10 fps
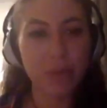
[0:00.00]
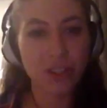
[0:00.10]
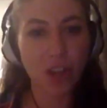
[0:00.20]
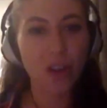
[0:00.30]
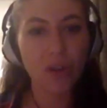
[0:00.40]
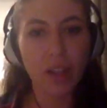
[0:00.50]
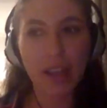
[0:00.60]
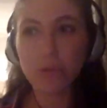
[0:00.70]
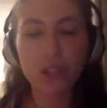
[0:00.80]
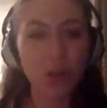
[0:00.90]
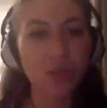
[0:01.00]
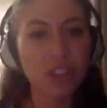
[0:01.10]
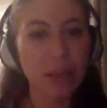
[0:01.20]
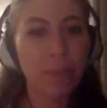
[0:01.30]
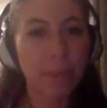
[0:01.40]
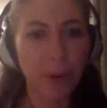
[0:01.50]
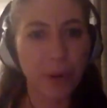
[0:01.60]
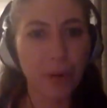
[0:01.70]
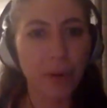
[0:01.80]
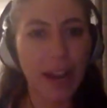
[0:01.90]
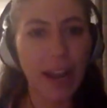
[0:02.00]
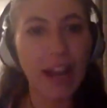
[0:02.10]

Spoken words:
was so simple. And